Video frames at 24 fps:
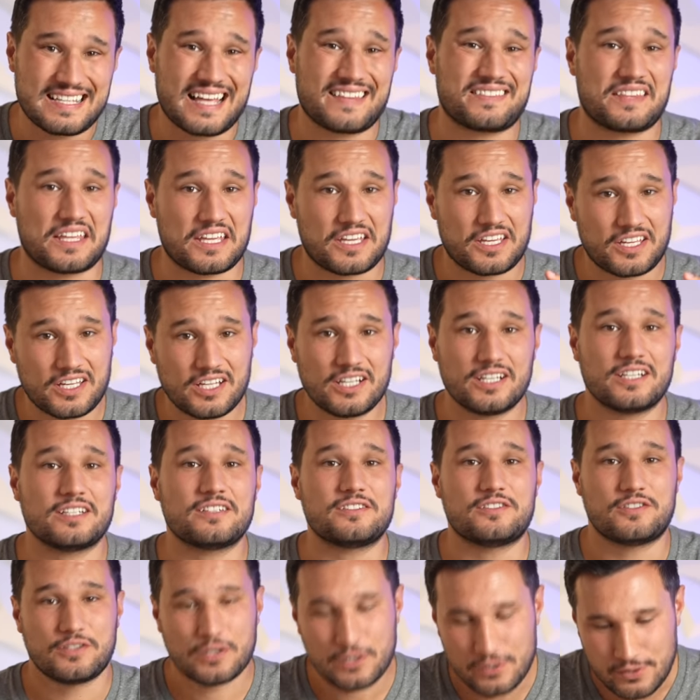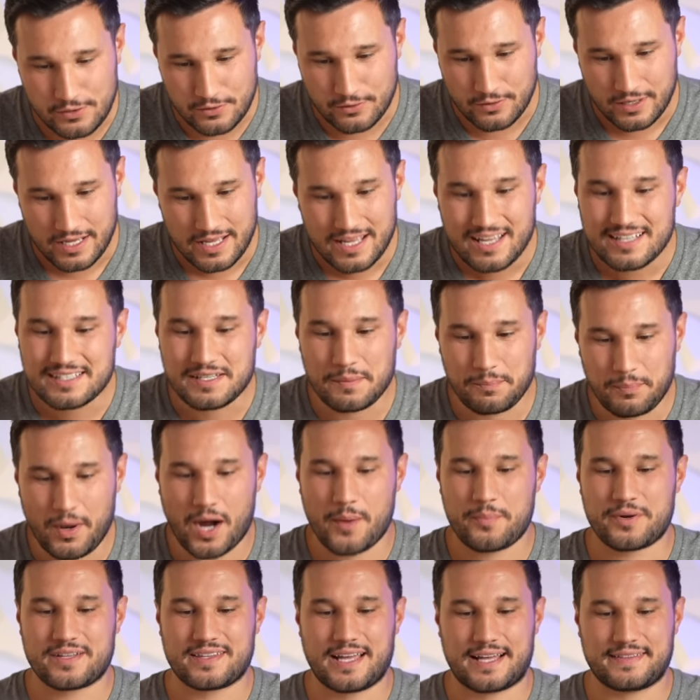that they could do. It's a
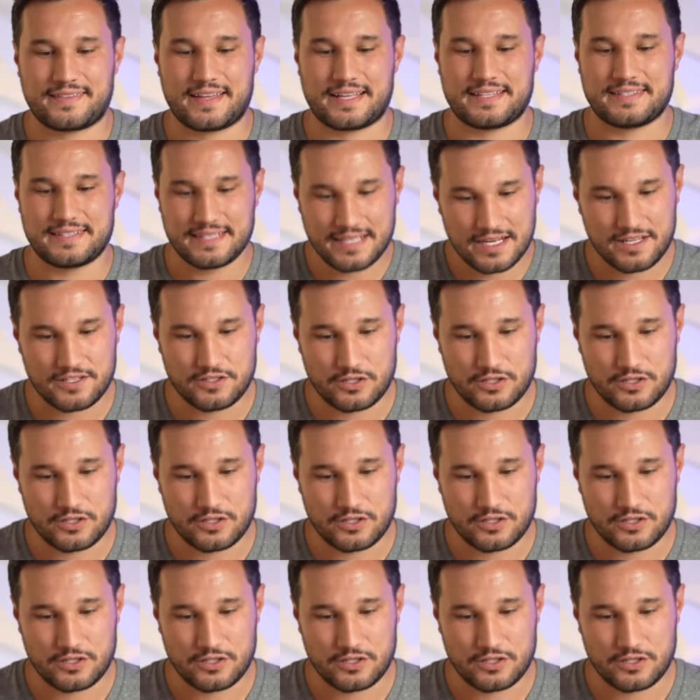bummer that they didn't